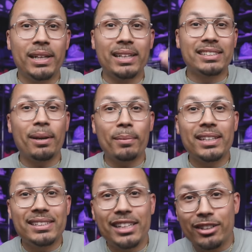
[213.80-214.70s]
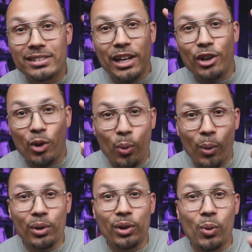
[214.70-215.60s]
Because some of the sneakers that are
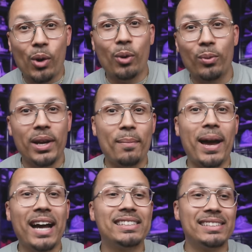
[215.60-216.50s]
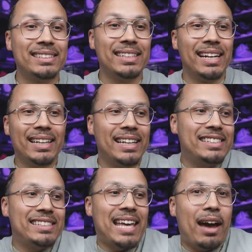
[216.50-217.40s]
quote unquote reimagined, they
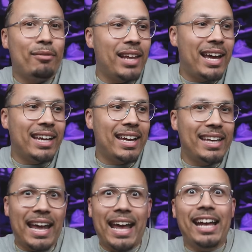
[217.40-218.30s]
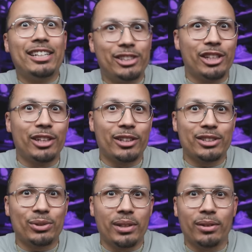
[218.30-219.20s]
just have like an aged look
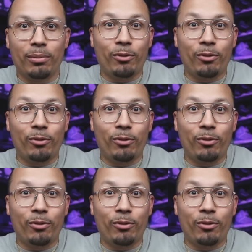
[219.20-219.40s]
to it.